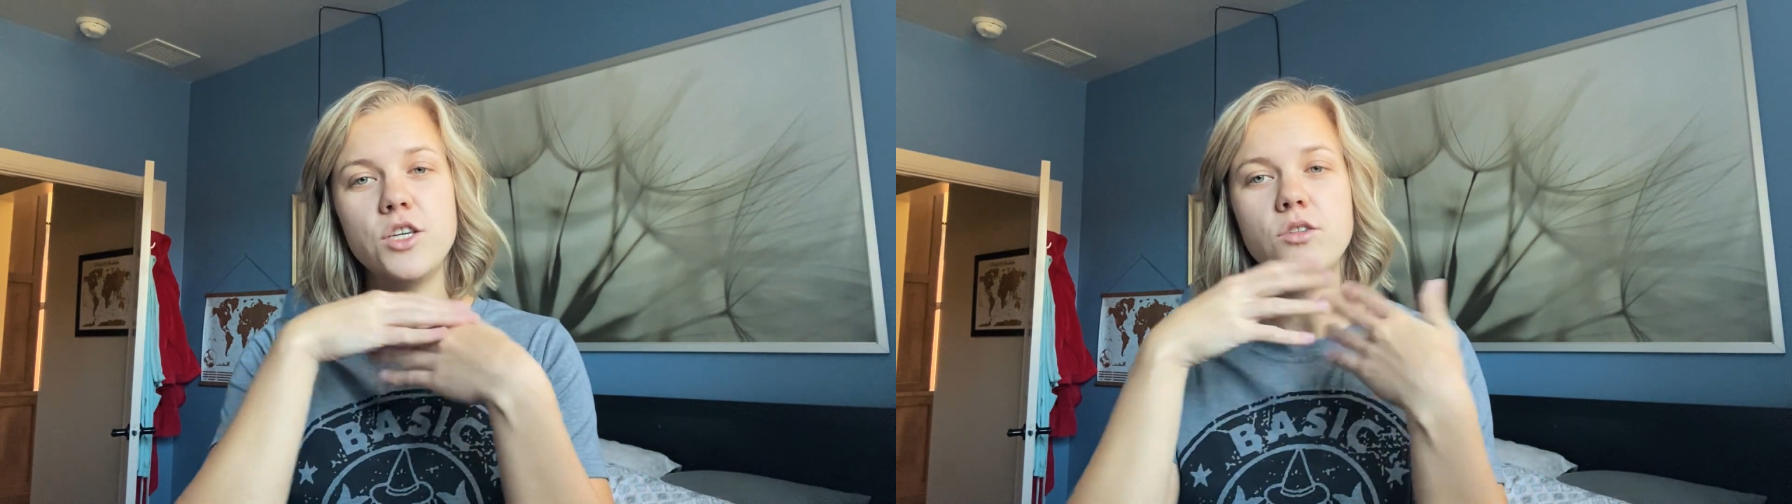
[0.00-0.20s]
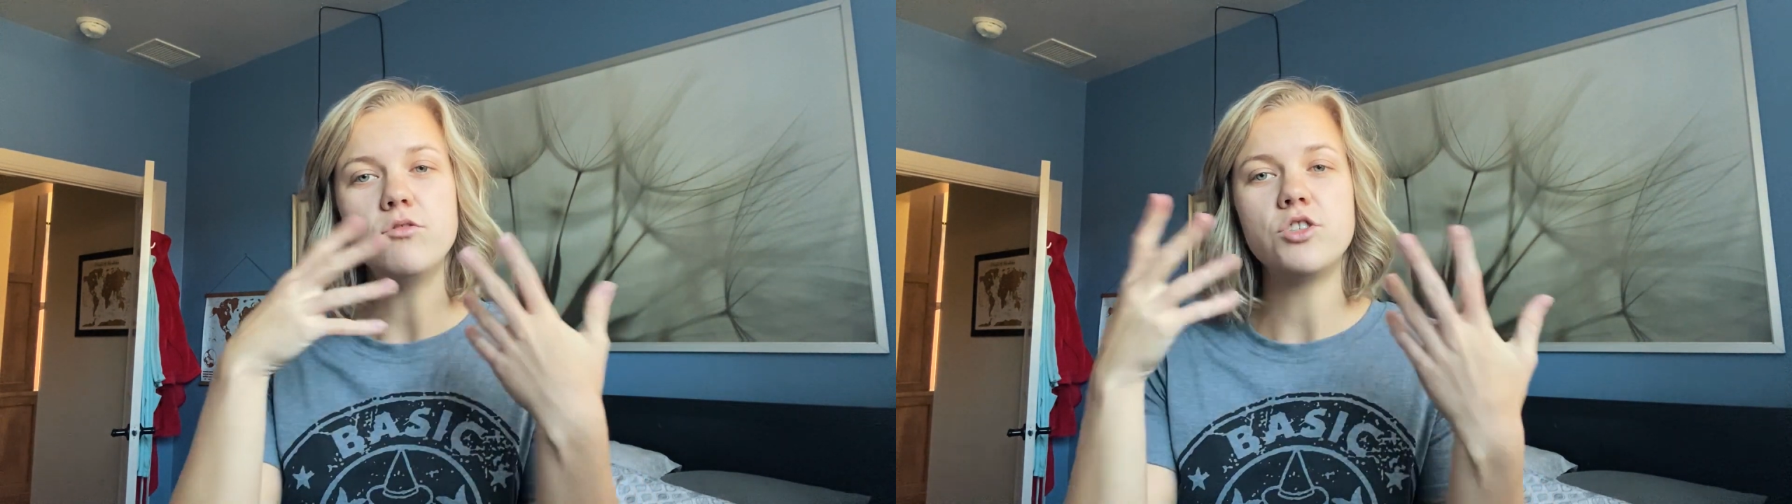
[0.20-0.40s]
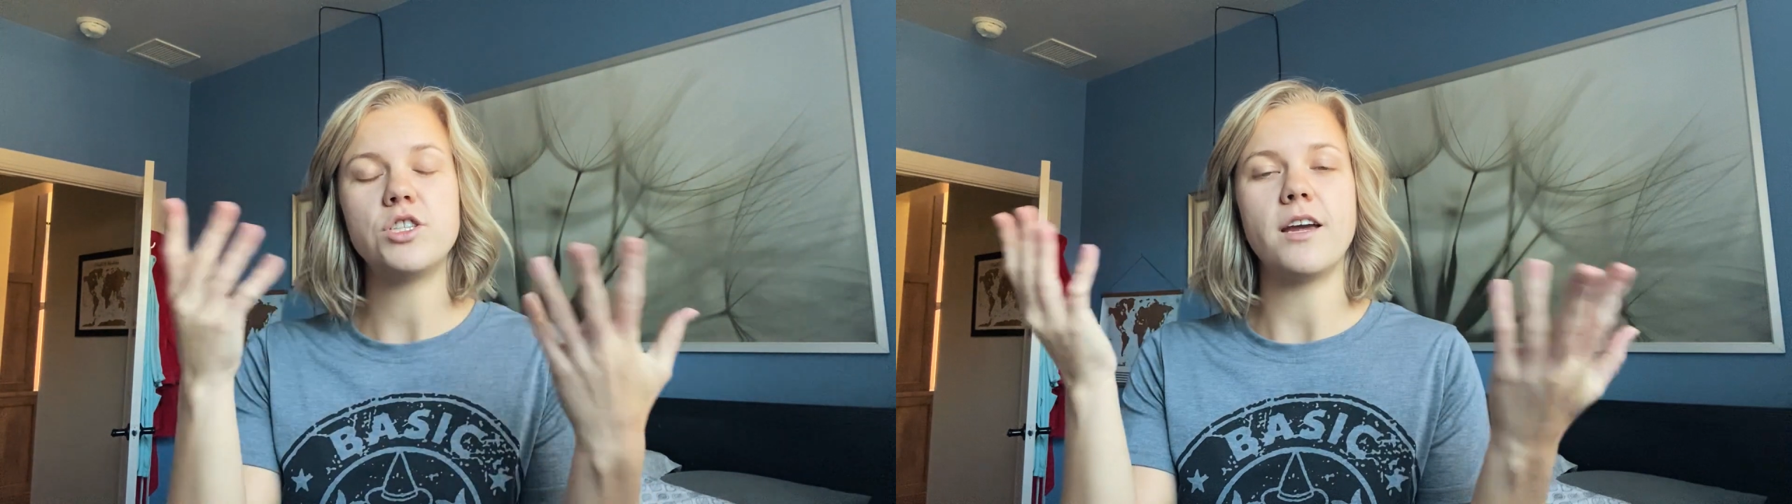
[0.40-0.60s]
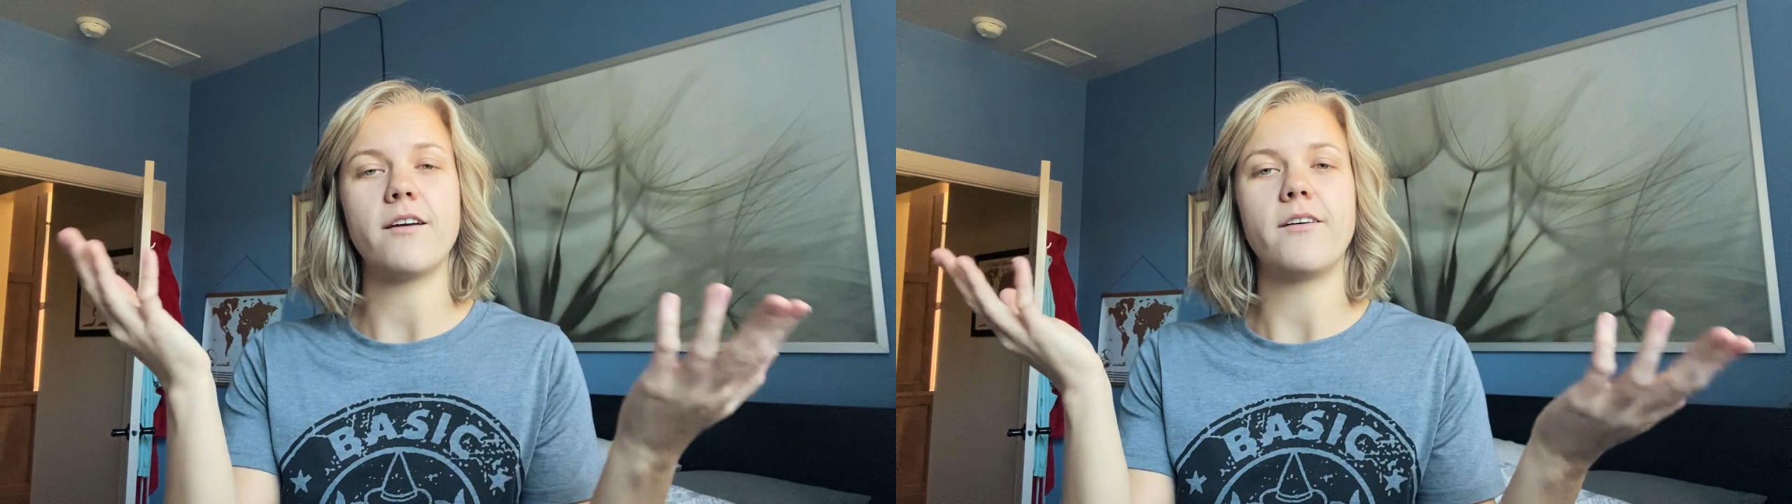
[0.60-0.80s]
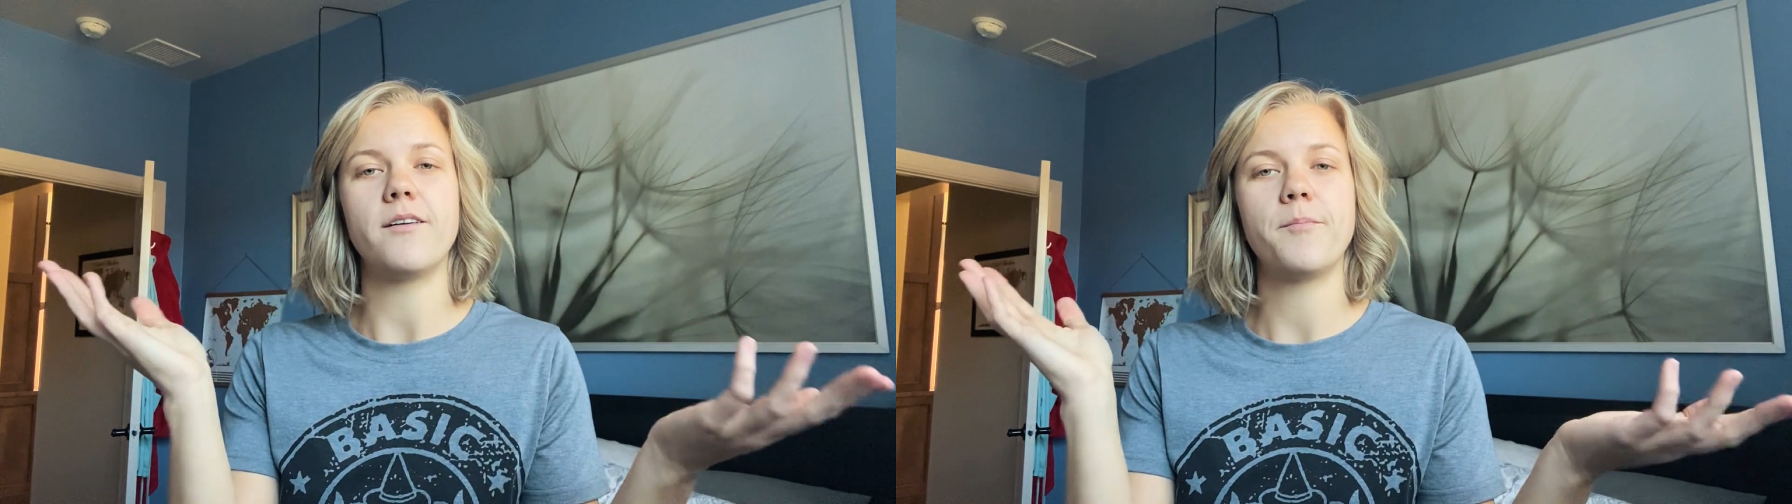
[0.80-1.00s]
you share
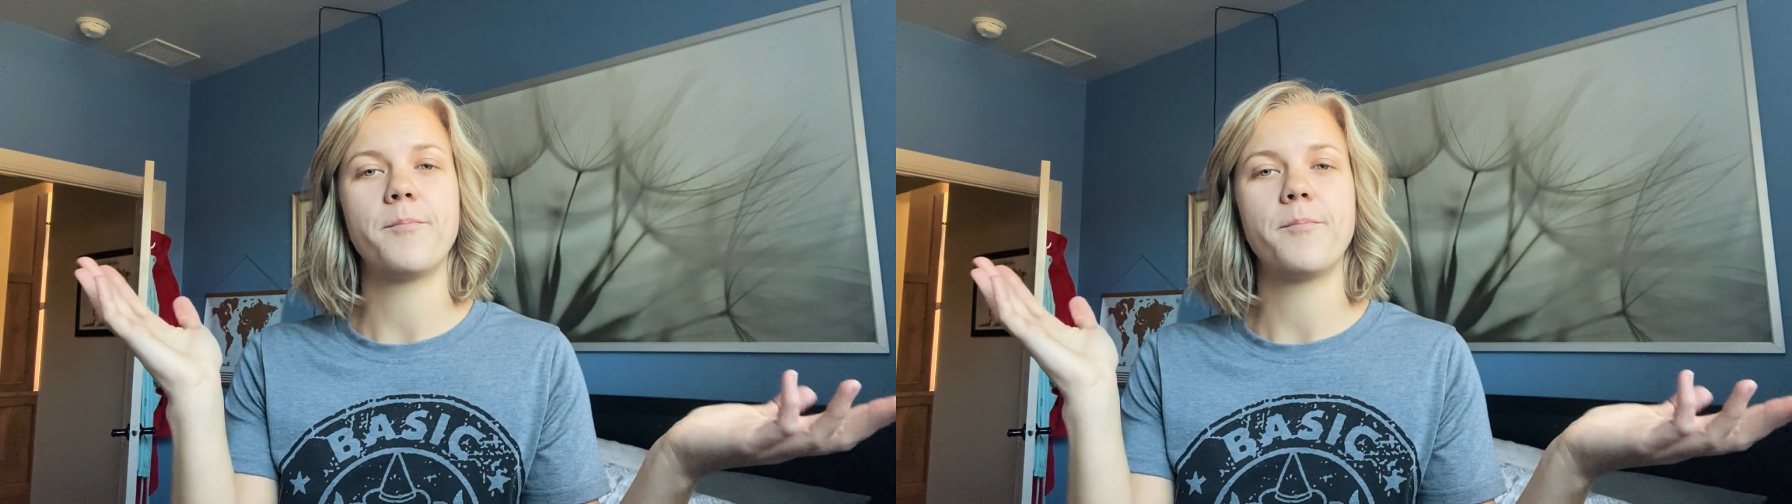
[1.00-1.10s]
it.